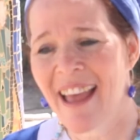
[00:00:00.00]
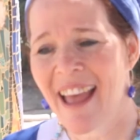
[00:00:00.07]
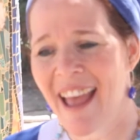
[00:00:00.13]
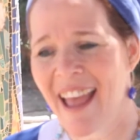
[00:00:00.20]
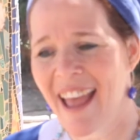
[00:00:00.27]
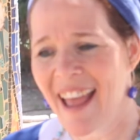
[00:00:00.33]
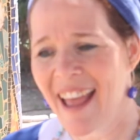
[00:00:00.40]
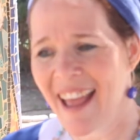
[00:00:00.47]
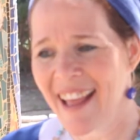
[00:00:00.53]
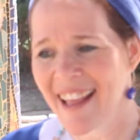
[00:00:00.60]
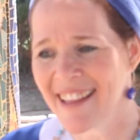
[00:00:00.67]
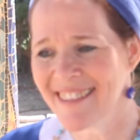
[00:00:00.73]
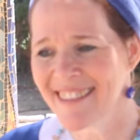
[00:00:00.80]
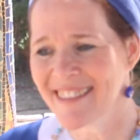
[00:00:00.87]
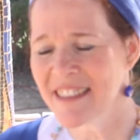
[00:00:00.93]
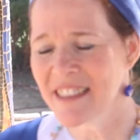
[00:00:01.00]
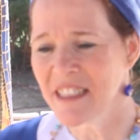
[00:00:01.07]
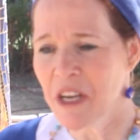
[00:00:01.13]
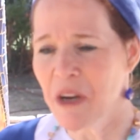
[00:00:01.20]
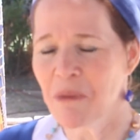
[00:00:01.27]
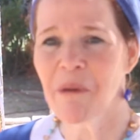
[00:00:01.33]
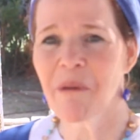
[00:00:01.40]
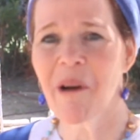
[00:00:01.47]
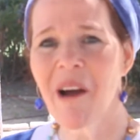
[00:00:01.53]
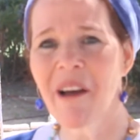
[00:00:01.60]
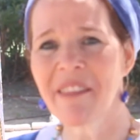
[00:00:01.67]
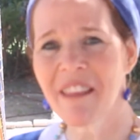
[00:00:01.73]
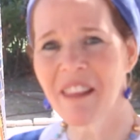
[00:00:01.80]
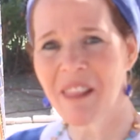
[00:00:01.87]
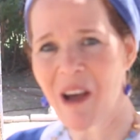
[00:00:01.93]
And we were
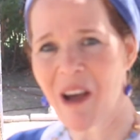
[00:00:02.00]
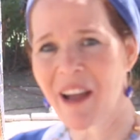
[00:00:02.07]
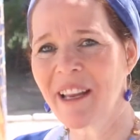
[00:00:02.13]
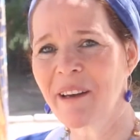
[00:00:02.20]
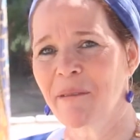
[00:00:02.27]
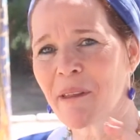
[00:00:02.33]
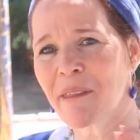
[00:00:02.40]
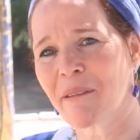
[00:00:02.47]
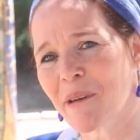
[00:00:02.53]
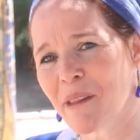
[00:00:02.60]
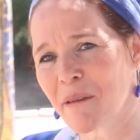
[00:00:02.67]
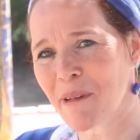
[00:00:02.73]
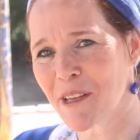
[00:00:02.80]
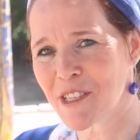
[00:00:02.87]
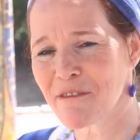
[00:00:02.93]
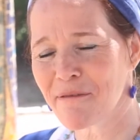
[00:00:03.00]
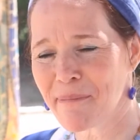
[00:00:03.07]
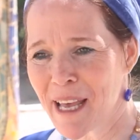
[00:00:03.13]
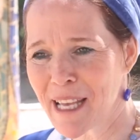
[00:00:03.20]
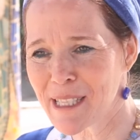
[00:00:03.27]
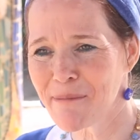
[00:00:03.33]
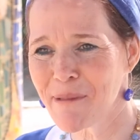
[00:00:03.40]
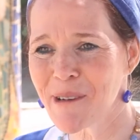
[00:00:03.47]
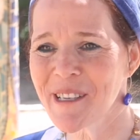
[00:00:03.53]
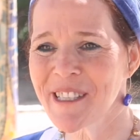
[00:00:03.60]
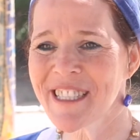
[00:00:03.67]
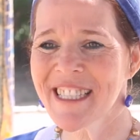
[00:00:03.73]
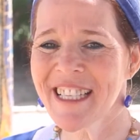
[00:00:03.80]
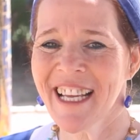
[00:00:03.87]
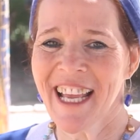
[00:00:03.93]
on the line with a bunch of
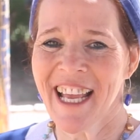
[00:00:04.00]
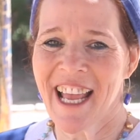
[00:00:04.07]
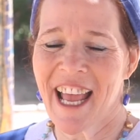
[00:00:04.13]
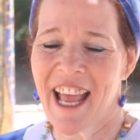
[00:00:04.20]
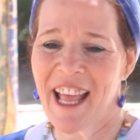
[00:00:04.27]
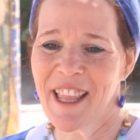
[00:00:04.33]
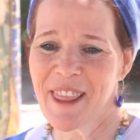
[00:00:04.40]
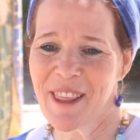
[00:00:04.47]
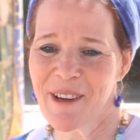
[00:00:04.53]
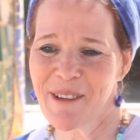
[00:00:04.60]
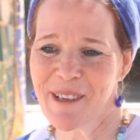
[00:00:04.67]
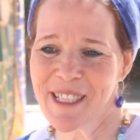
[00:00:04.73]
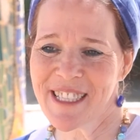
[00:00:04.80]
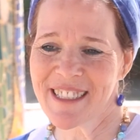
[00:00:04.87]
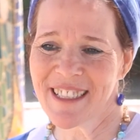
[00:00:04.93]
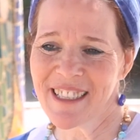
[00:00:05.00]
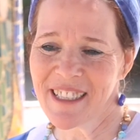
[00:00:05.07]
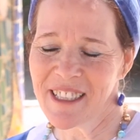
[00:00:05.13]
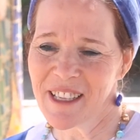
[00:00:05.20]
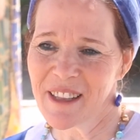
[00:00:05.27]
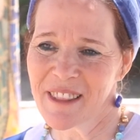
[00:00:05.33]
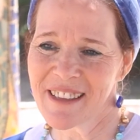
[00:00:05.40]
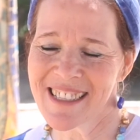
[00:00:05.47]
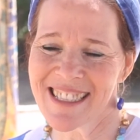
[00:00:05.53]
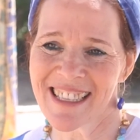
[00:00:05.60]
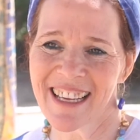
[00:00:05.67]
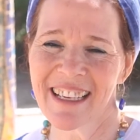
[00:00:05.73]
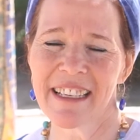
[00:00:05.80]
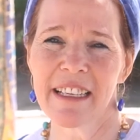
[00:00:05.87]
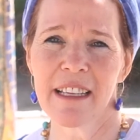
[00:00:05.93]
passports, and there was this
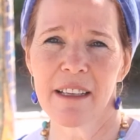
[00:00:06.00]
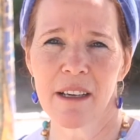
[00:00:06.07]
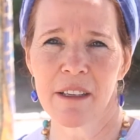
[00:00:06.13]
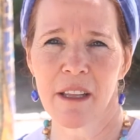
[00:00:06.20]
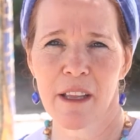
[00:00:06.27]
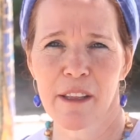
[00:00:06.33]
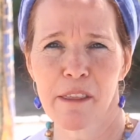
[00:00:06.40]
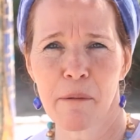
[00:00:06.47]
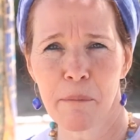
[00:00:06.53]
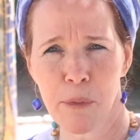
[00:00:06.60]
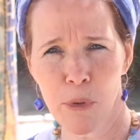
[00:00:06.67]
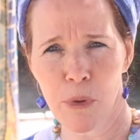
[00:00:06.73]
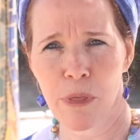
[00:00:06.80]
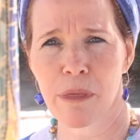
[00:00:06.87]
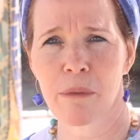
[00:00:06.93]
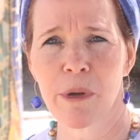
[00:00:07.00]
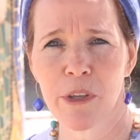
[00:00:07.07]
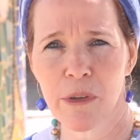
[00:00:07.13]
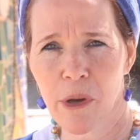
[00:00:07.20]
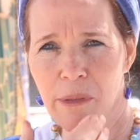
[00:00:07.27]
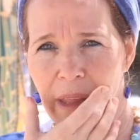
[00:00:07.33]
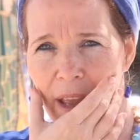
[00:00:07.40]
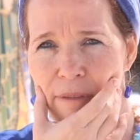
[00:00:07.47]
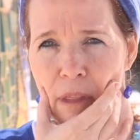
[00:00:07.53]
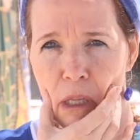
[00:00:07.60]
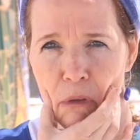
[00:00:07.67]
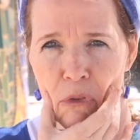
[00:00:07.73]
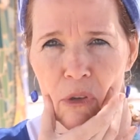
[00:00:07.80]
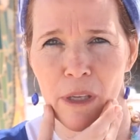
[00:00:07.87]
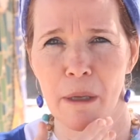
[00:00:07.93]
lady and the booth where, they have
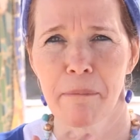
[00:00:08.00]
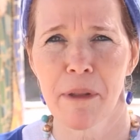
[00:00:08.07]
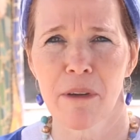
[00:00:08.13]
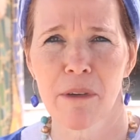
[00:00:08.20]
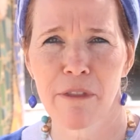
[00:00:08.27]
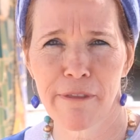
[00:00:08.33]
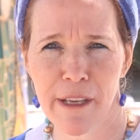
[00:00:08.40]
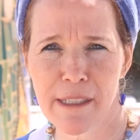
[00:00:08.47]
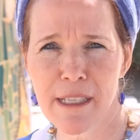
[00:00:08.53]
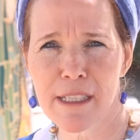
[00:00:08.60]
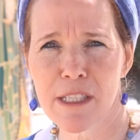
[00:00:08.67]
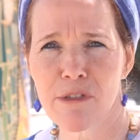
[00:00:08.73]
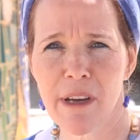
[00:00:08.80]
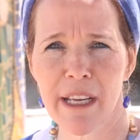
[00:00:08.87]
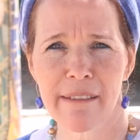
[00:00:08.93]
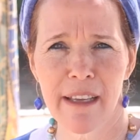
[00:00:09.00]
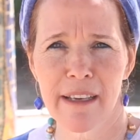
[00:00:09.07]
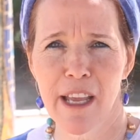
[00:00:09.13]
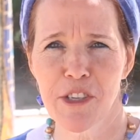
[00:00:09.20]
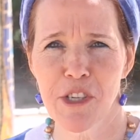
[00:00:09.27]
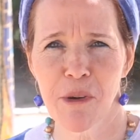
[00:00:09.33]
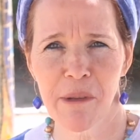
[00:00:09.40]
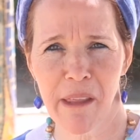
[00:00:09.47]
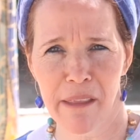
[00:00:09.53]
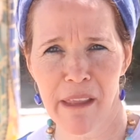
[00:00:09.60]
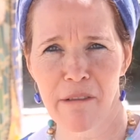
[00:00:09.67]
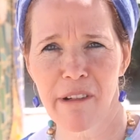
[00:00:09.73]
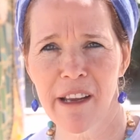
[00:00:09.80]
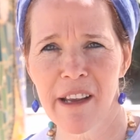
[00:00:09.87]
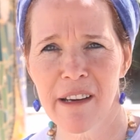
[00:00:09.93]
to keep their faces straight and not show that
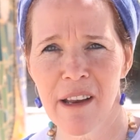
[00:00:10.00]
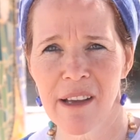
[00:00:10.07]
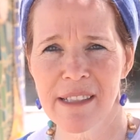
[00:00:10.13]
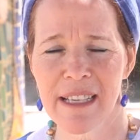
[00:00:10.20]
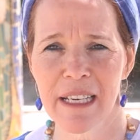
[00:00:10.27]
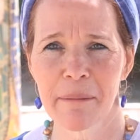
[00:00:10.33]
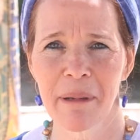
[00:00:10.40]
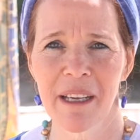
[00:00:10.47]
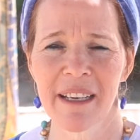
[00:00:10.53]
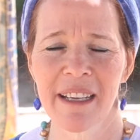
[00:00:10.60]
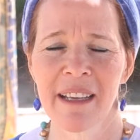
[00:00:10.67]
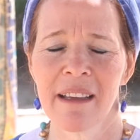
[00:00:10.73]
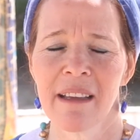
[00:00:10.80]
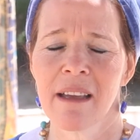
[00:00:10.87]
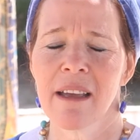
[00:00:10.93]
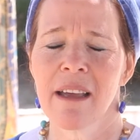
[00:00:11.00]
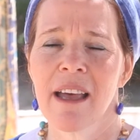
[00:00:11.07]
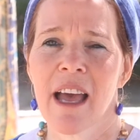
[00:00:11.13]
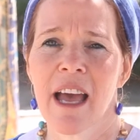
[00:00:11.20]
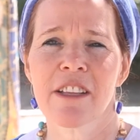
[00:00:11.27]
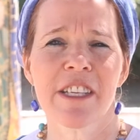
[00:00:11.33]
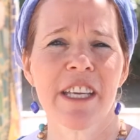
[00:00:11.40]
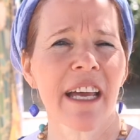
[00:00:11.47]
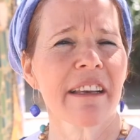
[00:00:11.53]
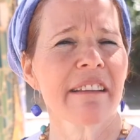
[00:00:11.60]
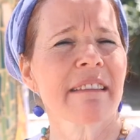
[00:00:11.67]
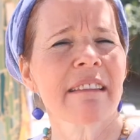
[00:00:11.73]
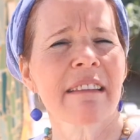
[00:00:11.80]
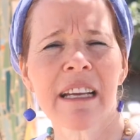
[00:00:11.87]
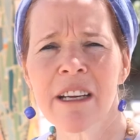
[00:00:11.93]
they recognize anybody. And she had a
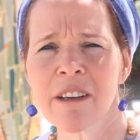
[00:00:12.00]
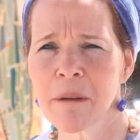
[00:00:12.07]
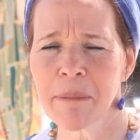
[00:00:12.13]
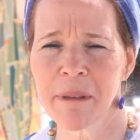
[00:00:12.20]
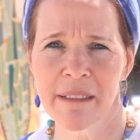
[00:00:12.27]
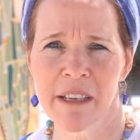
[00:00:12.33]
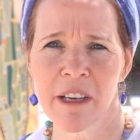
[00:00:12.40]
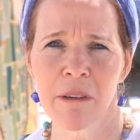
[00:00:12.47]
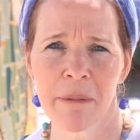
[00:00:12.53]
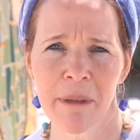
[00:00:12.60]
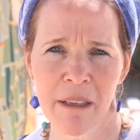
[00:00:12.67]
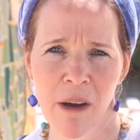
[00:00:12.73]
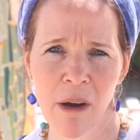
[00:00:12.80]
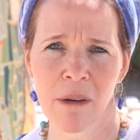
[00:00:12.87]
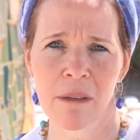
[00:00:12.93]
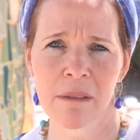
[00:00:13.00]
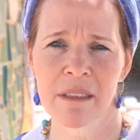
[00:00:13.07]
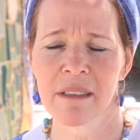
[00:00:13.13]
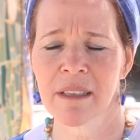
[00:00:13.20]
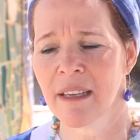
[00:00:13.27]
terrible, terrible cold.